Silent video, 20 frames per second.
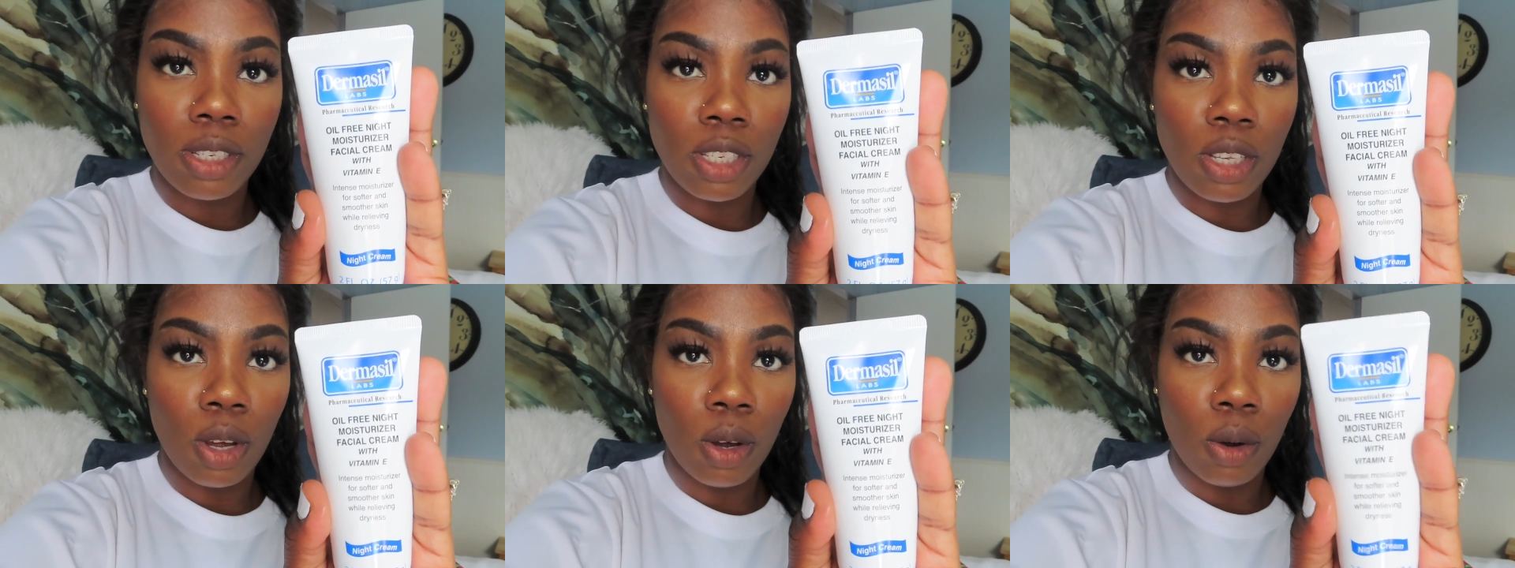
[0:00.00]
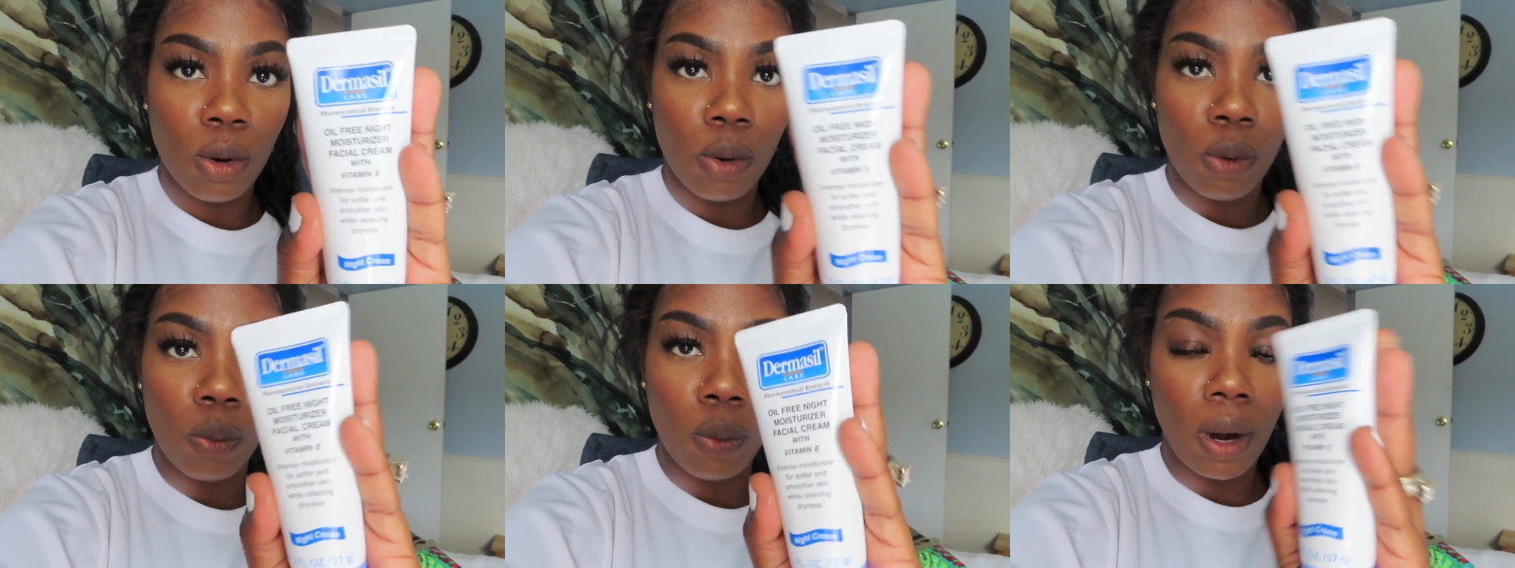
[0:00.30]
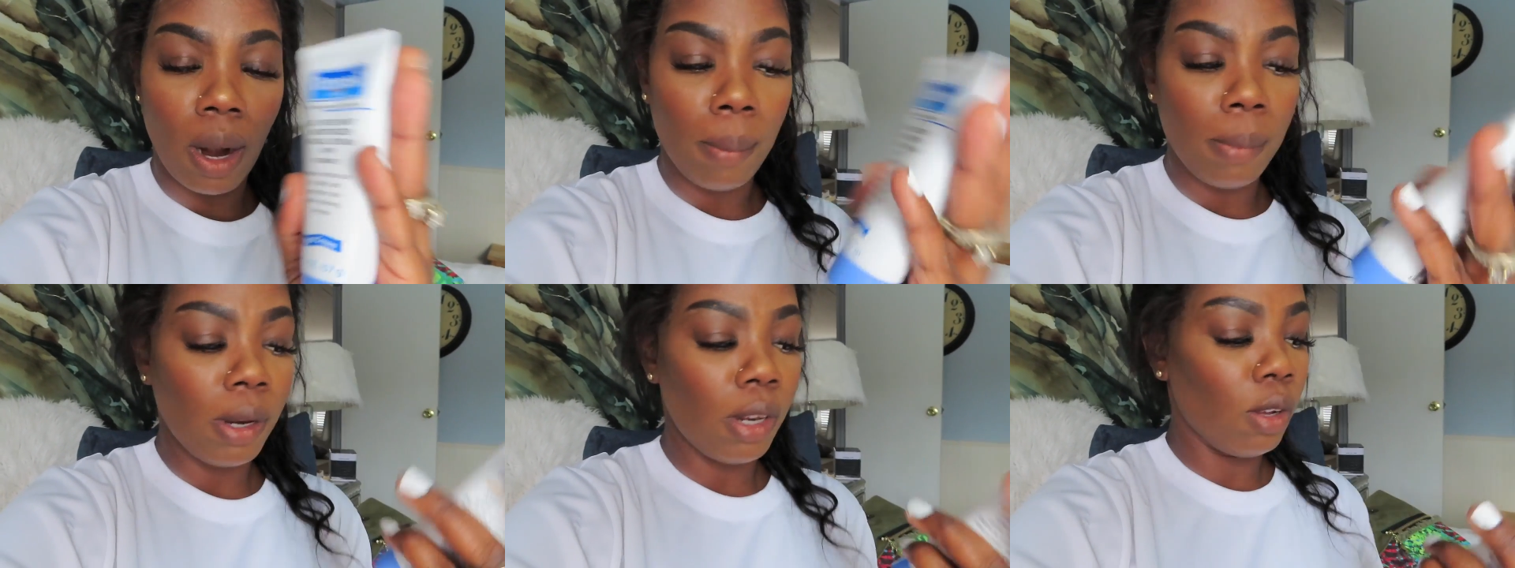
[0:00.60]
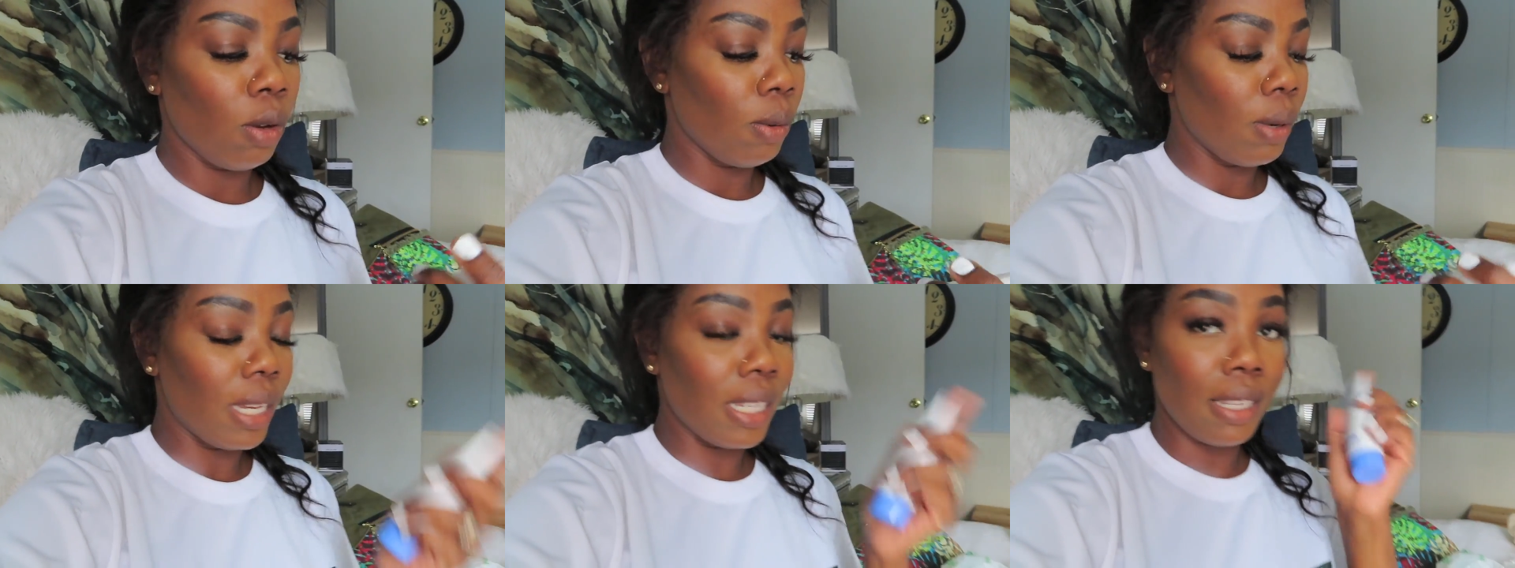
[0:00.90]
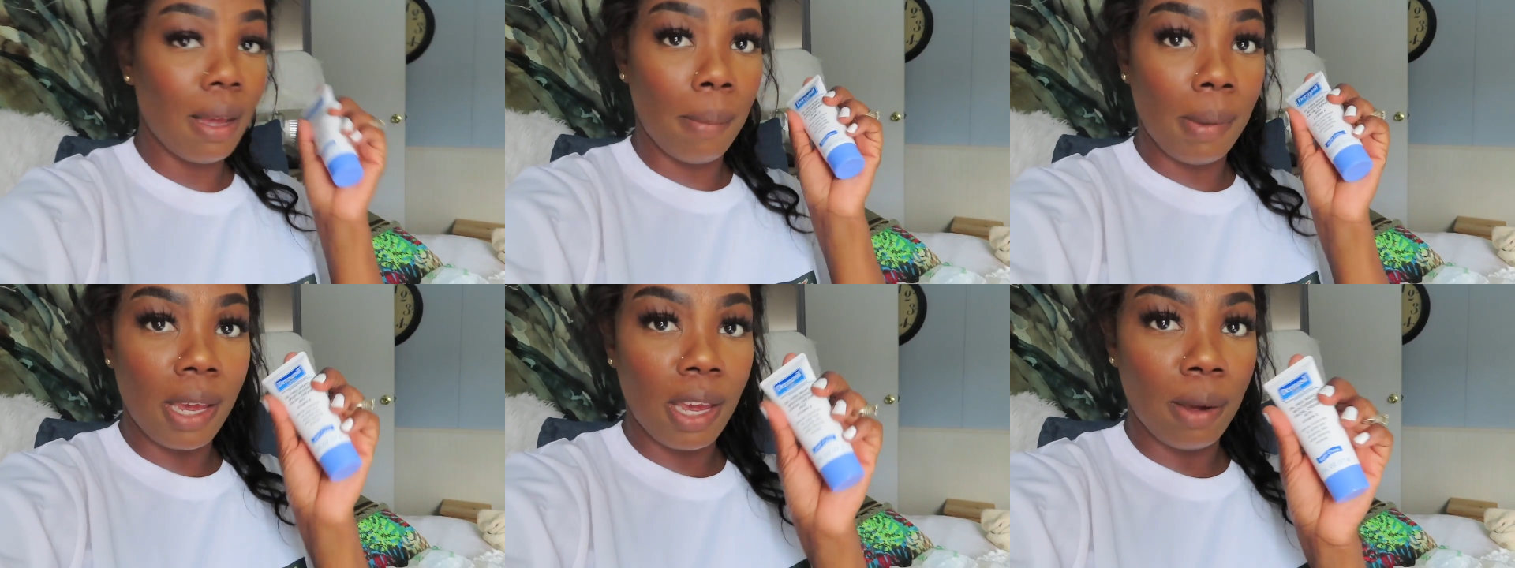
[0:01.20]
So what I'm gonna do
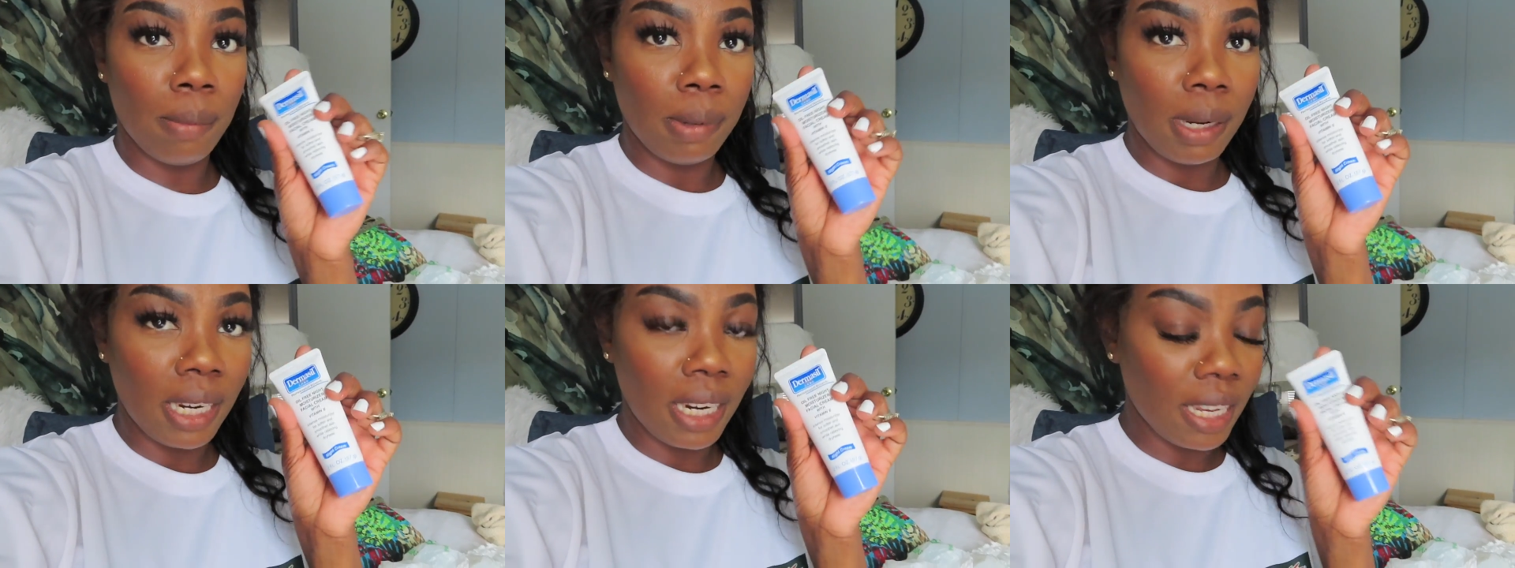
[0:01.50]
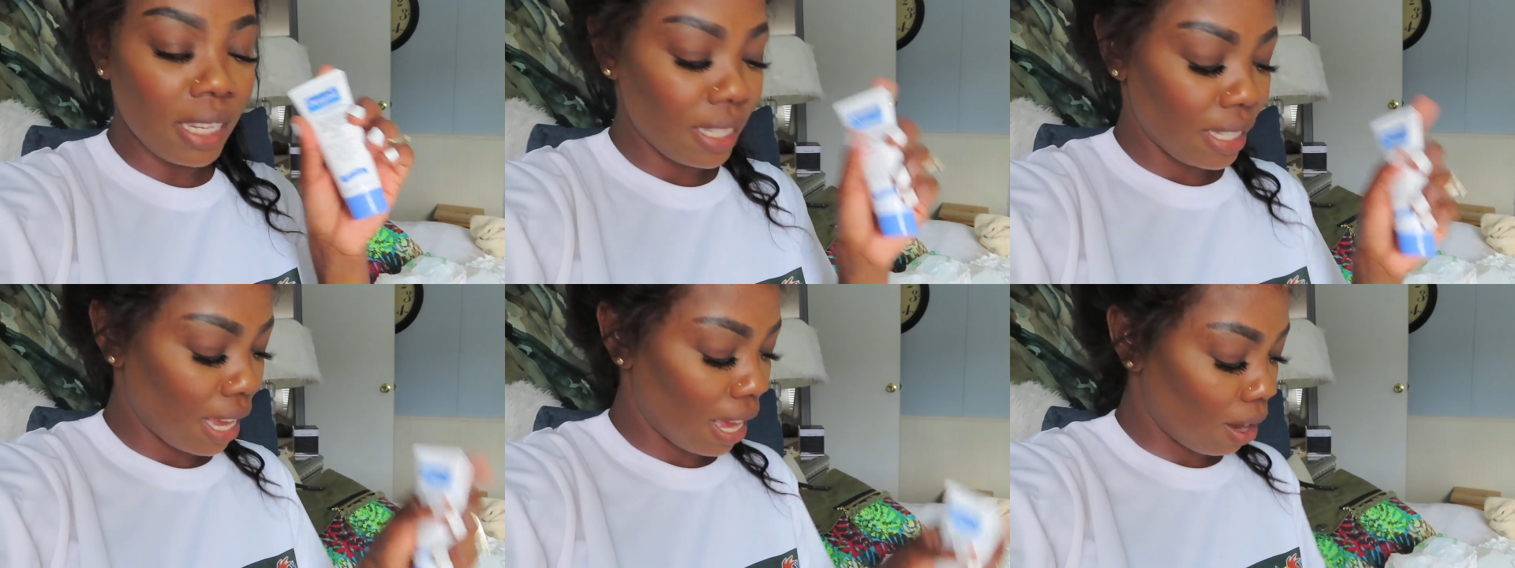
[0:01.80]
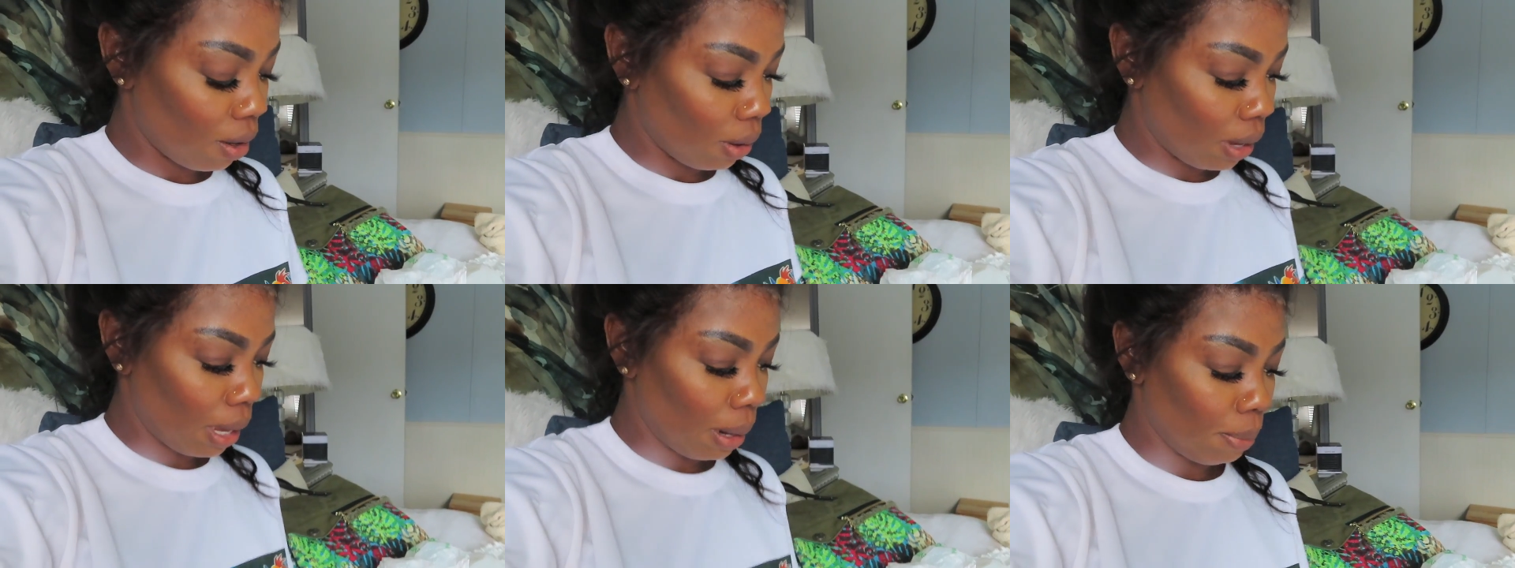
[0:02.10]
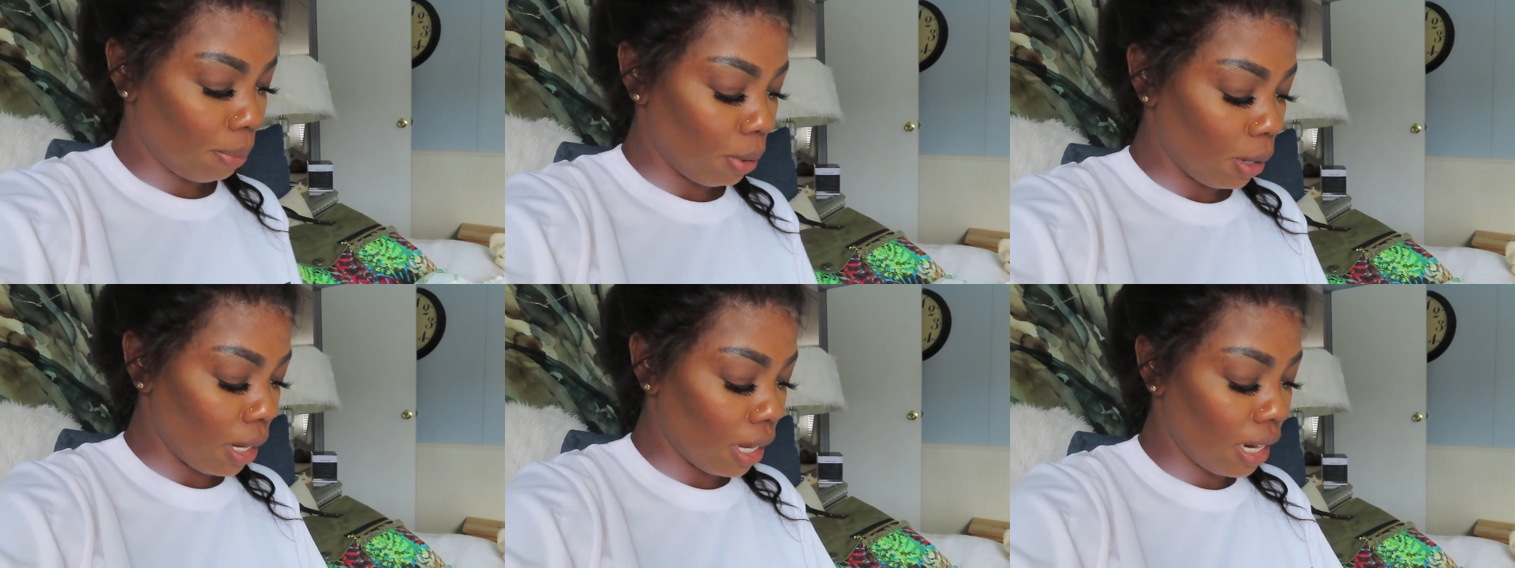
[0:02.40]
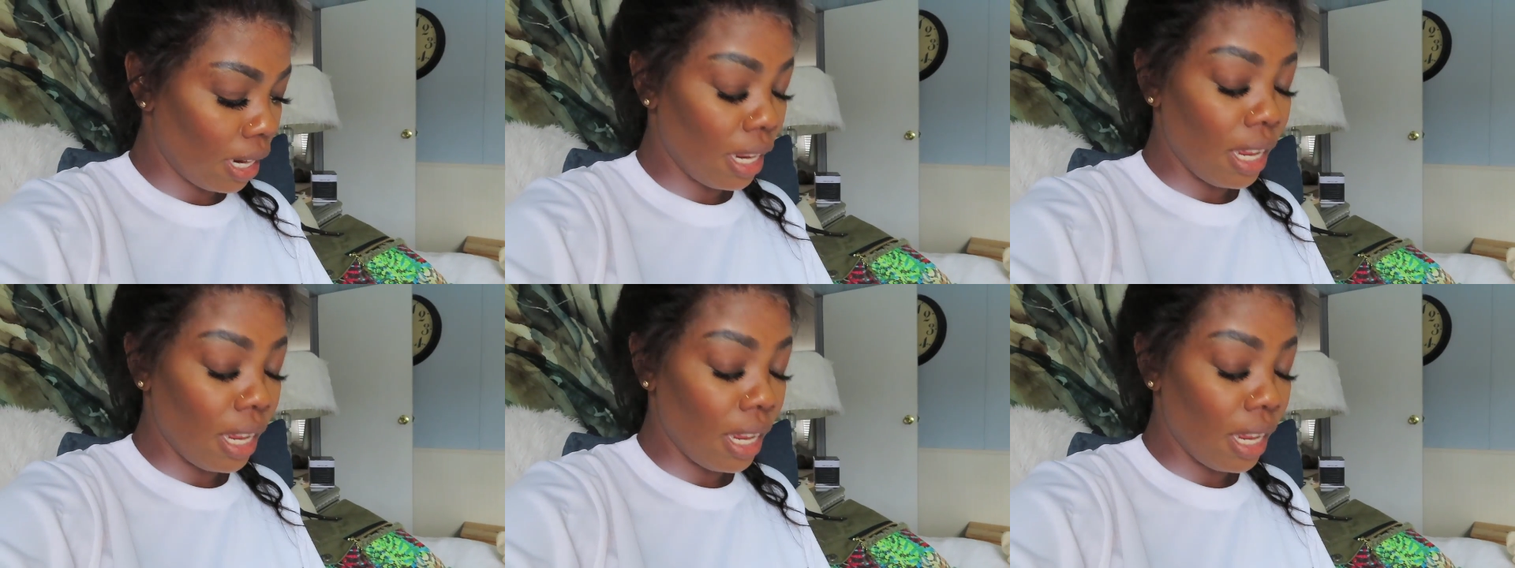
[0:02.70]
is I'm gonna empty this out and put